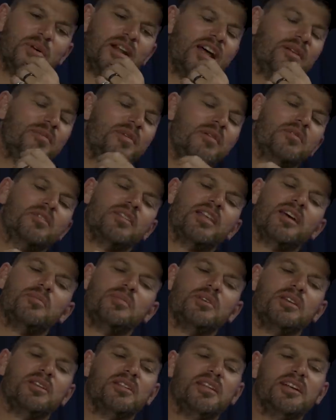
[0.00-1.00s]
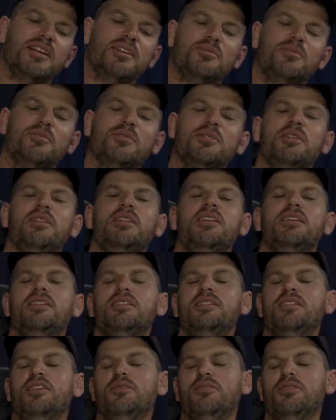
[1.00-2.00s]
But I remember that being like really
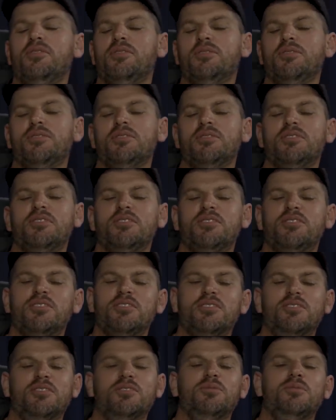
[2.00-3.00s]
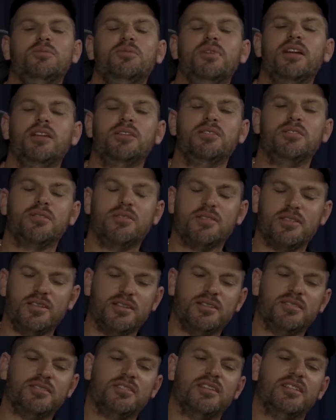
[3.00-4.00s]
difficult to just do regular
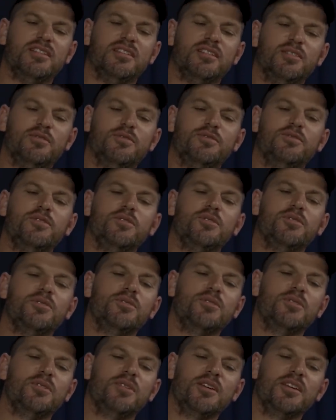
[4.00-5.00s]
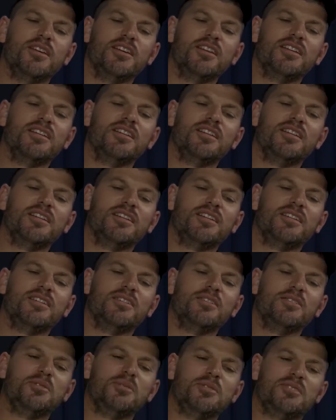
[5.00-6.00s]
things. Like the food
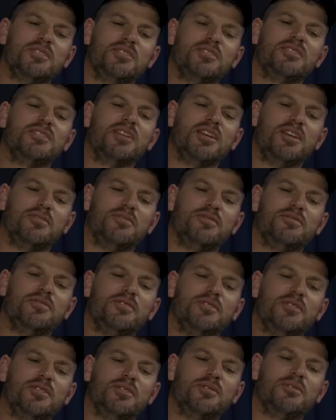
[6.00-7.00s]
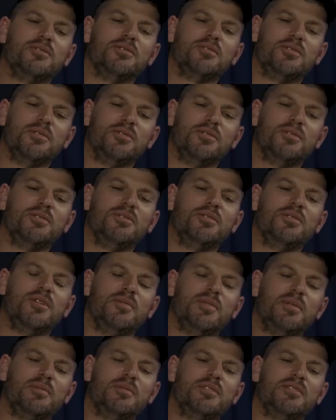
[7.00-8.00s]
was tough for the whole crew. I
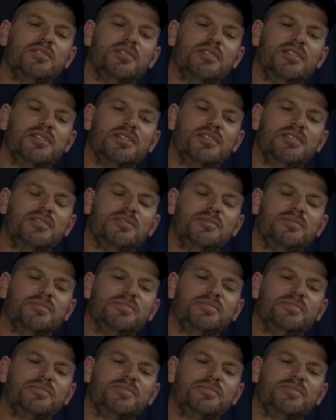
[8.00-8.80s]
remember